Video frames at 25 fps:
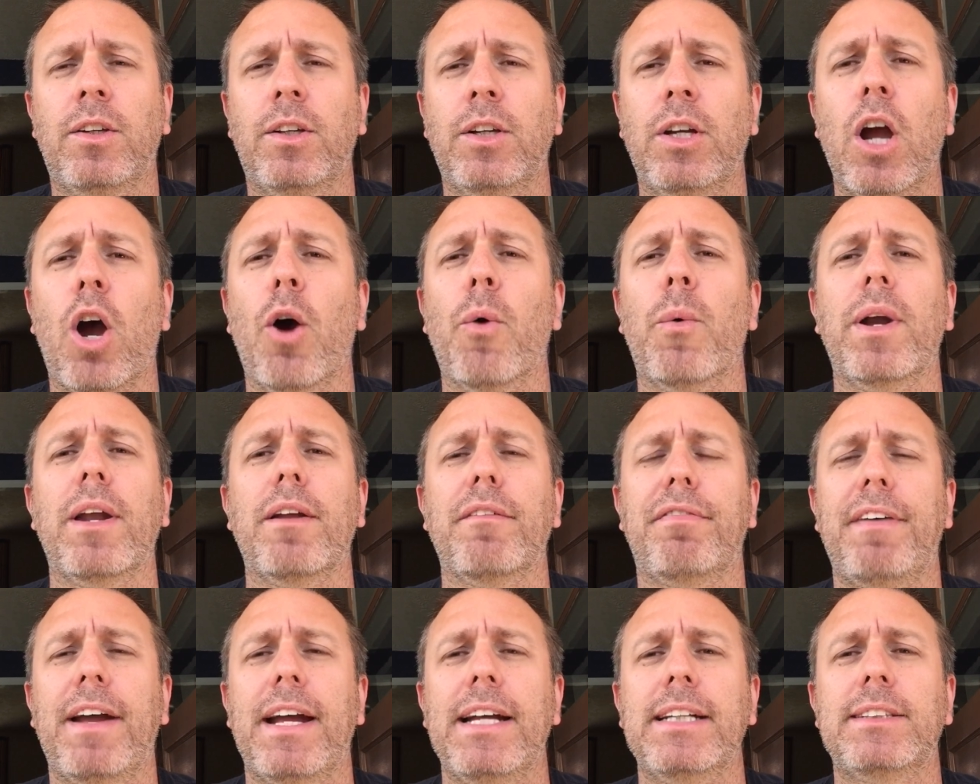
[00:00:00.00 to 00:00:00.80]
go in
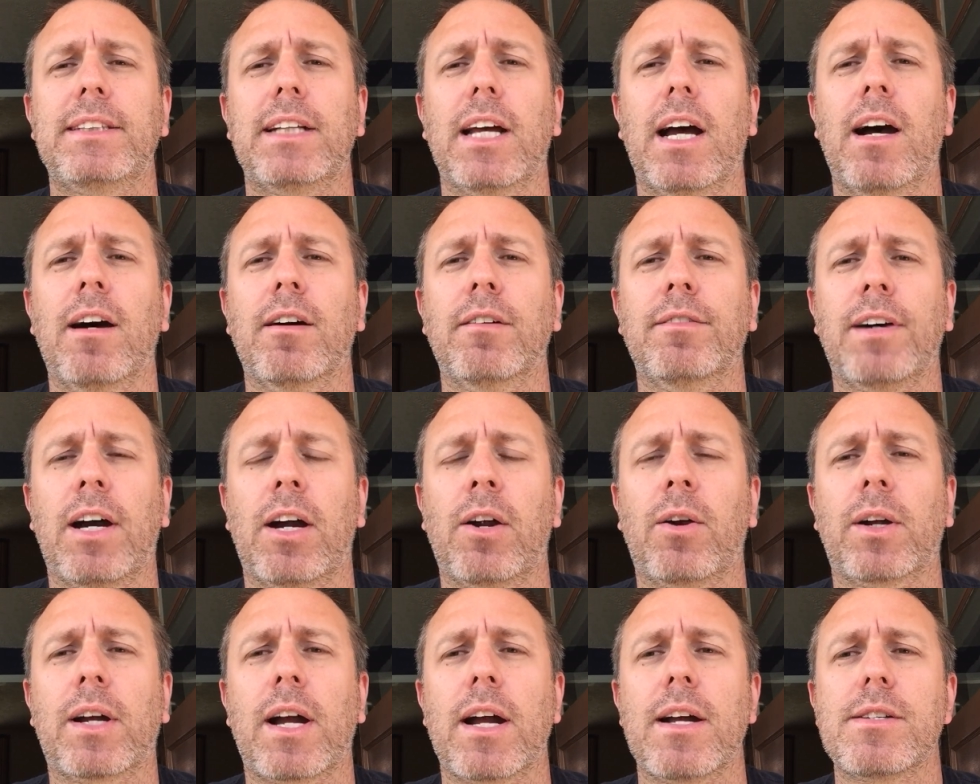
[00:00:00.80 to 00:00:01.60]
the face of
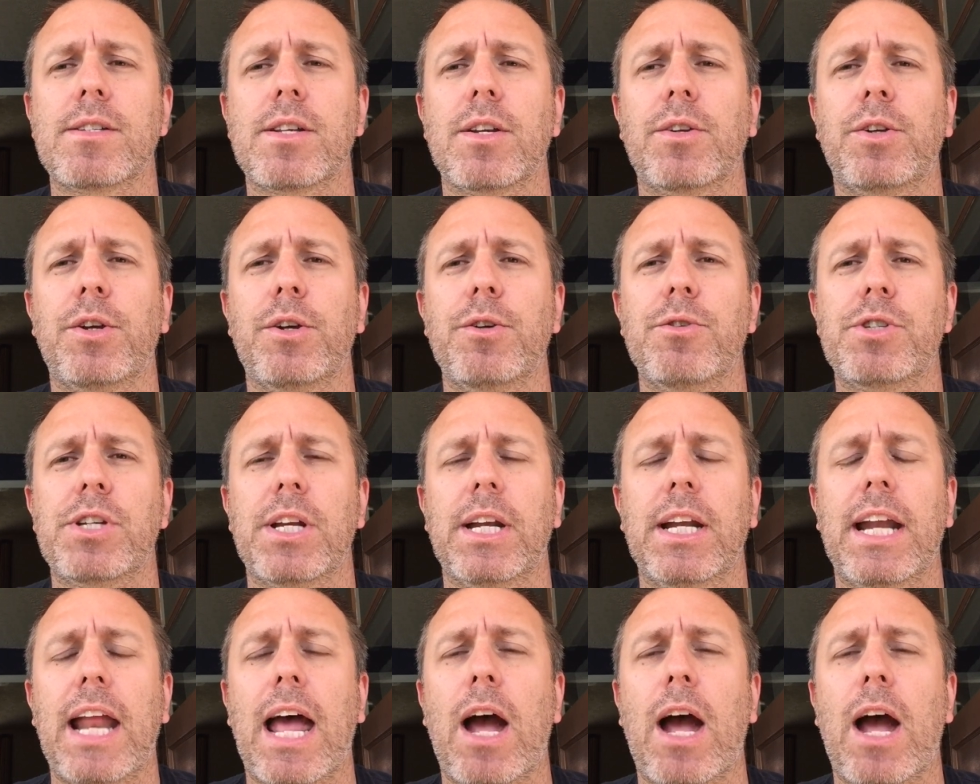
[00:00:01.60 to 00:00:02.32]
our Constitution